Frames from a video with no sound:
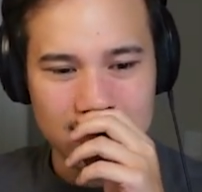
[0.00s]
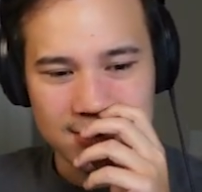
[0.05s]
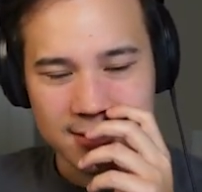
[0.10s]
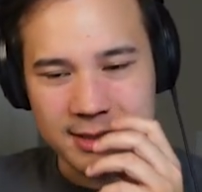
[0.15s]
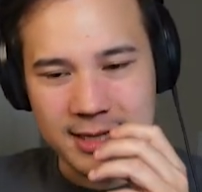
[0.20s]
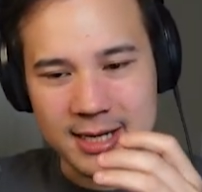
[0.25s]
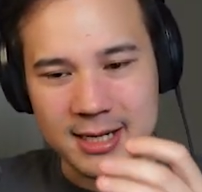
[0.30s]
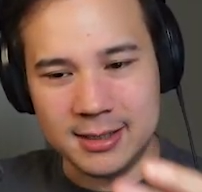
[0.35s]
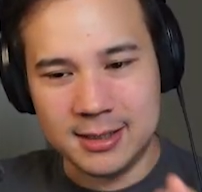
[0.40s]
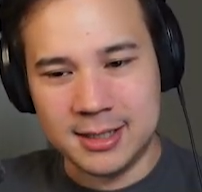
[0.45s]

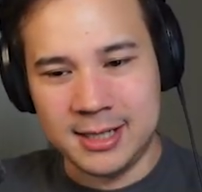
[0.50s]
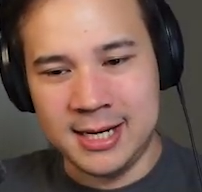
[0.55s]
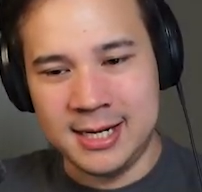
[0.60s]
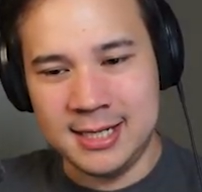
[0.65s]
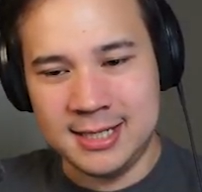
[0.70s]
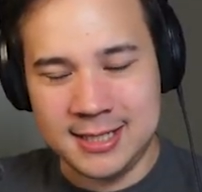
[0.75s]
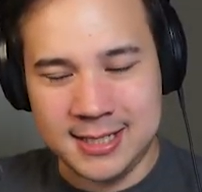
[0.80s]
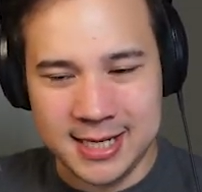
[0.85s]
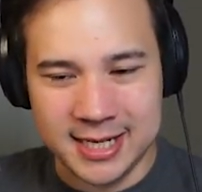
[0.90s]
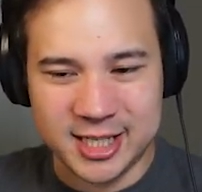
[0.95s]
Get a
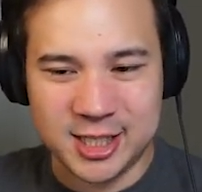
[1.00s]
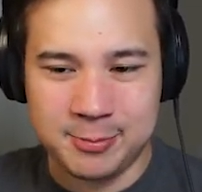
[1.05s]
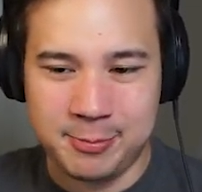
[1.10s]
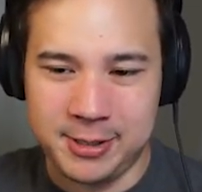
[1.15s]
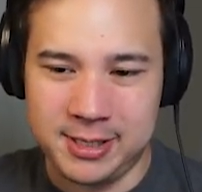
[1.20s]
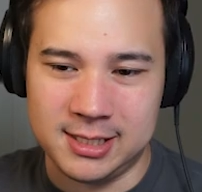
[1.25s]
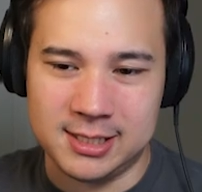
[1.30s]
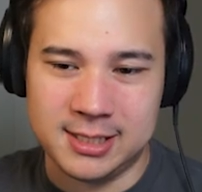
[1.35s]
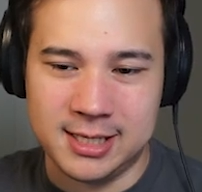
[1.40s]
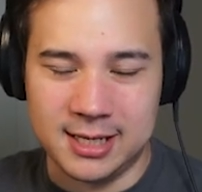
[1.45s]

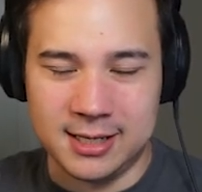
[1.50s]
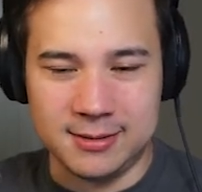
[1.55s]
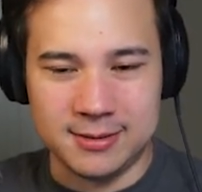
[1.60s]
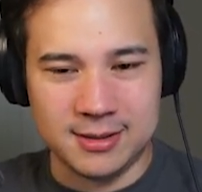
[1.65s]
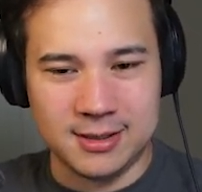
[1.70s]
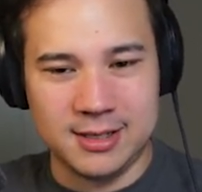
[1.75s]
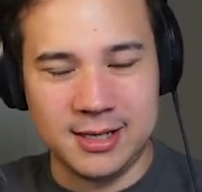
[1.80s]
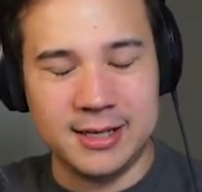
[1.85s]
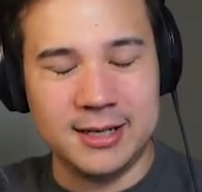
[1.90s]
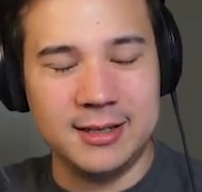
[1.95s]
six-piece. Get a
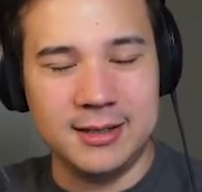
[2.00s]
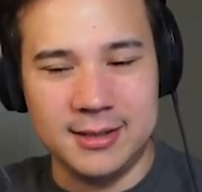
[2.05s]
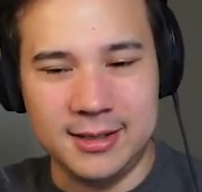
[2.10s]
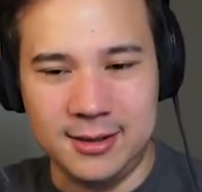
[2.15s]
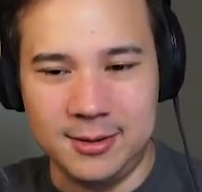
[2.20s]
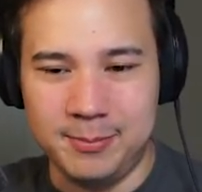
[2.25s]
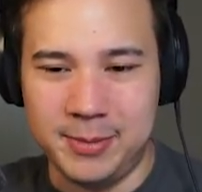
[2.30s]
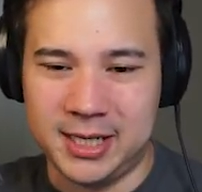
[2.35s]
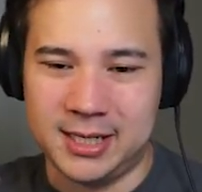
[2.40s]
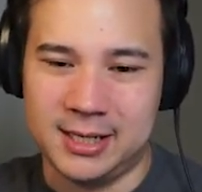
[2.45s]

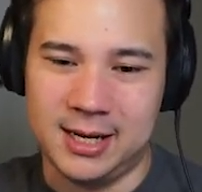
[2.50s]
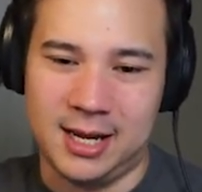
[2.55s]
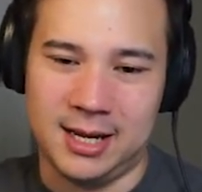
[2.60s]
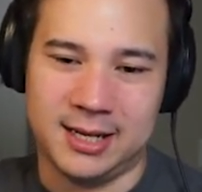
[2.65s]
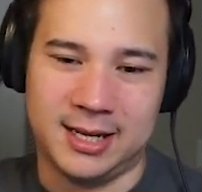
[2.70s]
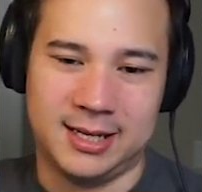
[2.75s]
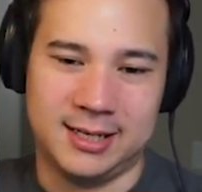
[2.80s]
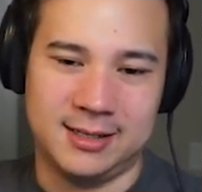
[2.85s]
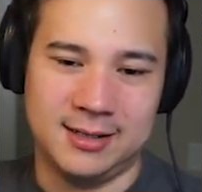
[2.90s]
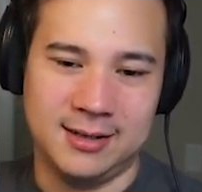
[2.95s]
little
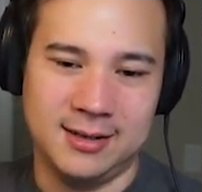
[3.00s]
McNugget.